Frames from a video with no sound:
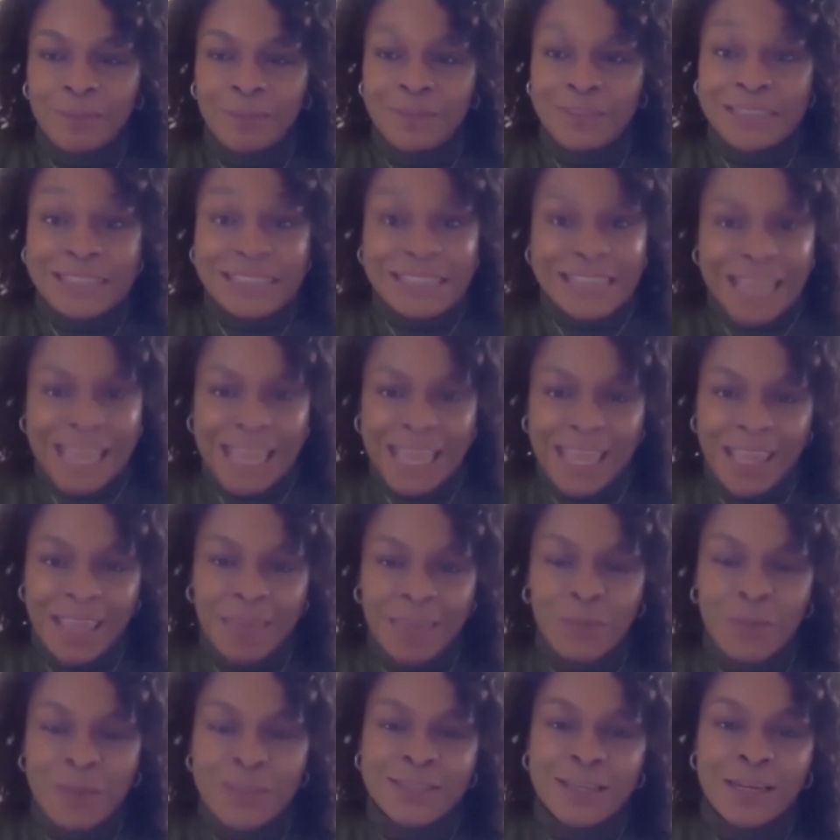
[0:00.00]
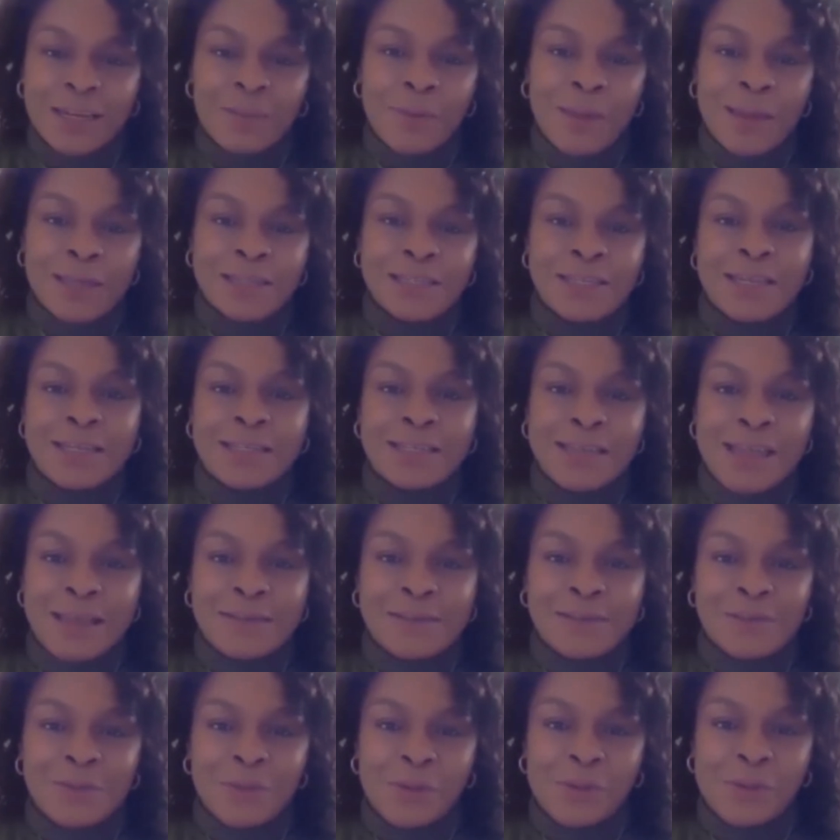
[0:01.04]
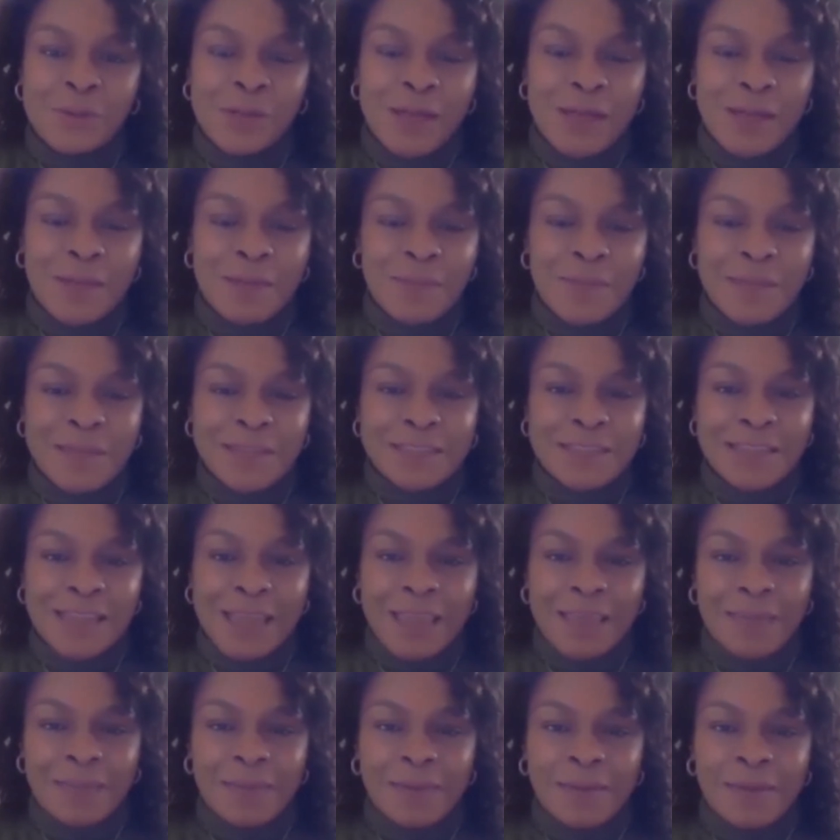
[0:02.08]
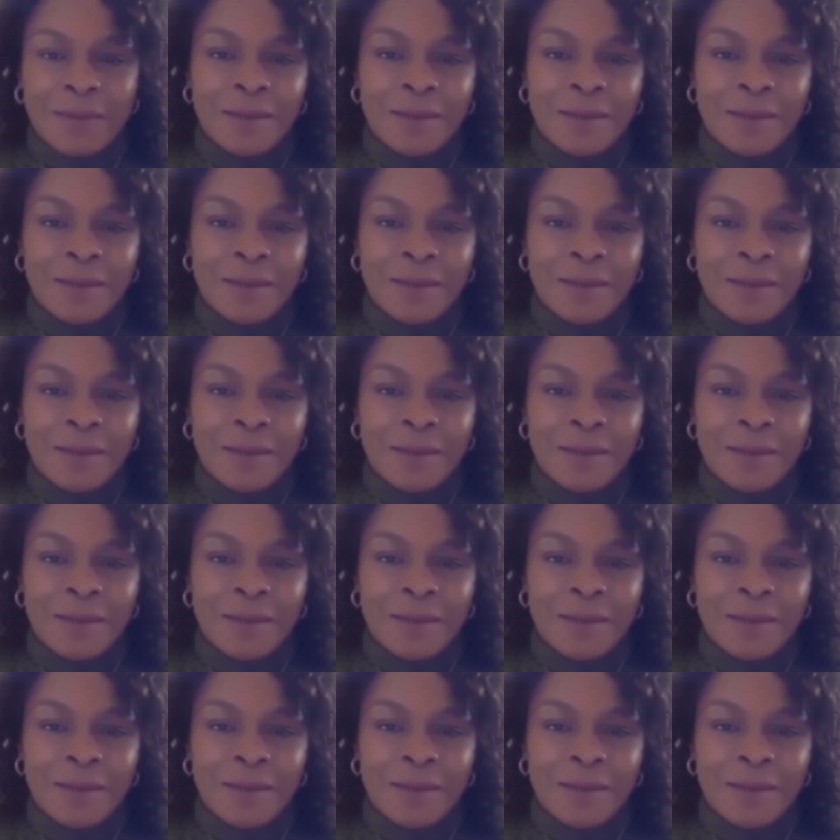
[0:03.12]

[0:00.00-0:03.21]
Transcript: Today, we're celebrating International Men's Day.